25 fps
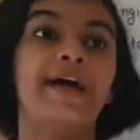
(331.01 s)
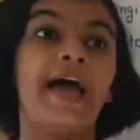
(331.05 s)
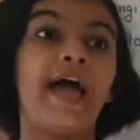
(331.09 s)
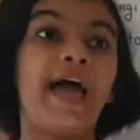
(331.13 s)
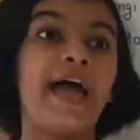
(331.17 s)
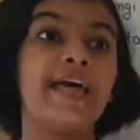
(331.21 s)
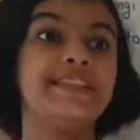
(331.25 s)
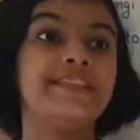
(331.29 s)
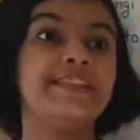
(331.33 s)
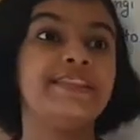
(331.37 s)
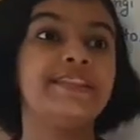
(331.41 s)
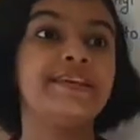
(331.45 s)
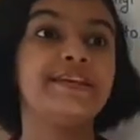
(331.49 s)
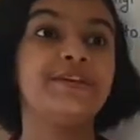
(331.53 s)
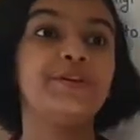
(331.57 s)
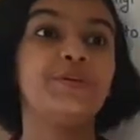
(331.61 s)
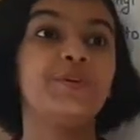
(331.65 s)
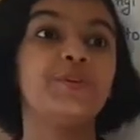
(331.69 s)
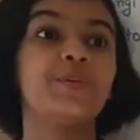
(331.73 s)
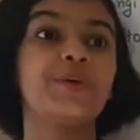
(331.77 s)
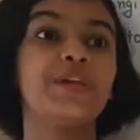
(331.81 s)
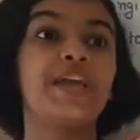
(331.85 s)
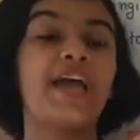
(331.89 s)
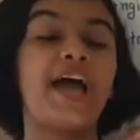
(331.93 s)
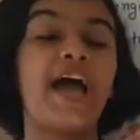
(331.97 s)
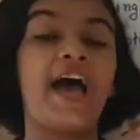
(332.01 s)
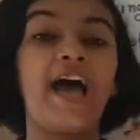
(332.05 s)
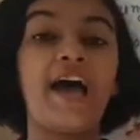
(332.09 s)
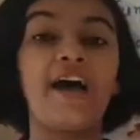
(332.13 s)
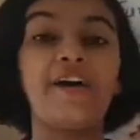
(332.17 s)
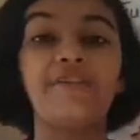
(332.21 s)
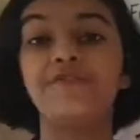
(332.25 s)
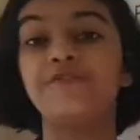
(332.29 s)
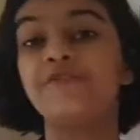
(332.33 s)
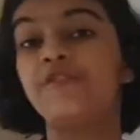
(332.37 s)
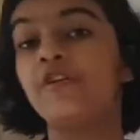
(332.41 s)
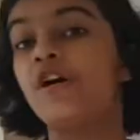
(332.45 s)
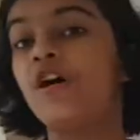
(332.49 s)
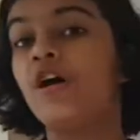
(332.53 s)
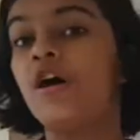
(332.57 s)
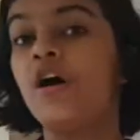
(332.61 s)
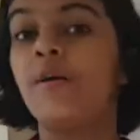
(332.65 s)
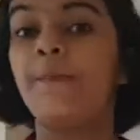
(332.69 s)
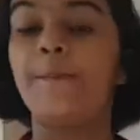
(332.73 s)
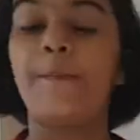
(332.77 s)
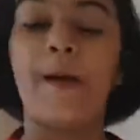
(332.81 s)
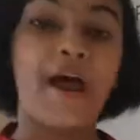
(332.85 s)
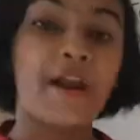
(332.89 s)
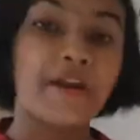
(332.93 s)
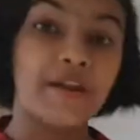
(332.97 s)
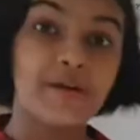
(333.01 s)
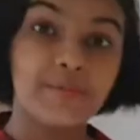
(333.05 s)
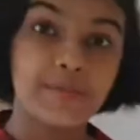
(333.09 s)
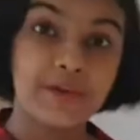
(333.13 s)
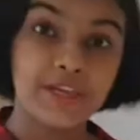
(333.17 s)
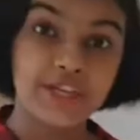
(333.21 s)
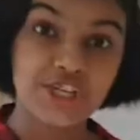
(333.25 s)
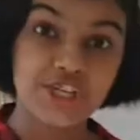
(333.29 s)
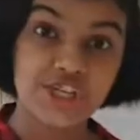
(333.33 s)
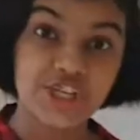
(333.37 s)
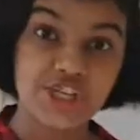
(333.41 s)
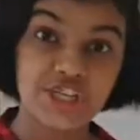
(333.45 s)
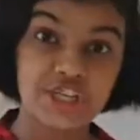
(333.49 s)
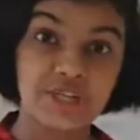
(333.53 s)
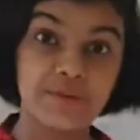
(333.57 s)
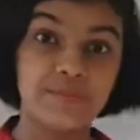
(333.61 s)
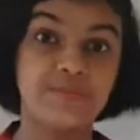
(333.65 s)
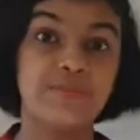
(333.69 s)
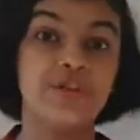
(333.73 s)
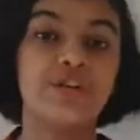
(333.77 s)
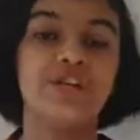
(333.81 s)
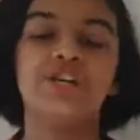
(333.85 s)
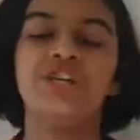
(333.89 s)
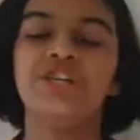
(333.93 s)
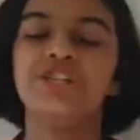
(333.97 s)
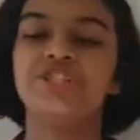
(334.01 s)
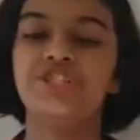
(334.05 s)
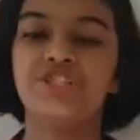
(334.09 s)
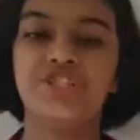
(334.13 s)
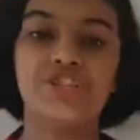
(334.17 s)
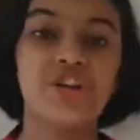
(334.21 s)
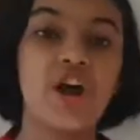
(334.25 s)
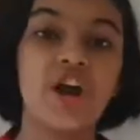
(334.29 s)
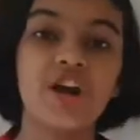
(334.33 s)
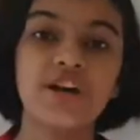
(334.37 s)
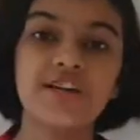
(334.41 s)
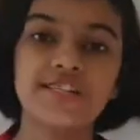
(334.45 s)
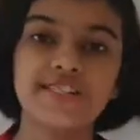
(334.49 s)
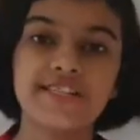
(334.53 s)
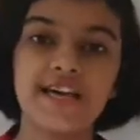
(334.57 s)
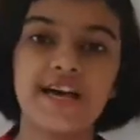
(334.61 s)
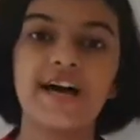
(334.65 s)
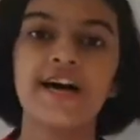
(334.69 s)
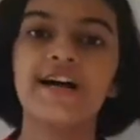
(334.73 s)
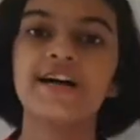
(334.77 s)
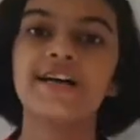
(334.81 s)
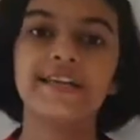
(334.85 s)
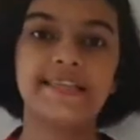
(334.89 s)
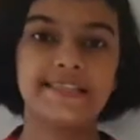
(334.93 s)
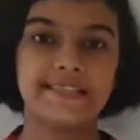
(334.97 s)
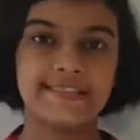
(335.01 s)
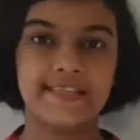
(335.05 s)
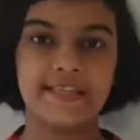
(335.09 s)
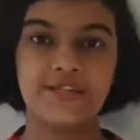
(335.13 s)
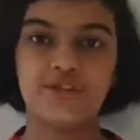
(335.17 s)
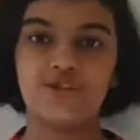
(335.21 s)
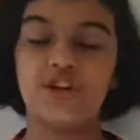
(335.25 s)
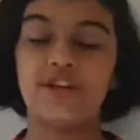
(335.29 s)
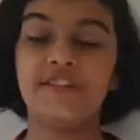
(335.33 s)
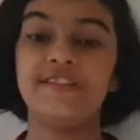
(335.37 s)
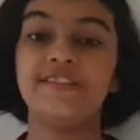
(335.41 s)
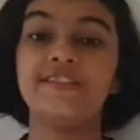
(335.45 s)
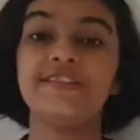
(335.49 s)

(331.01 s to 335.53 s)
And then we have paramecium, giardia, etc.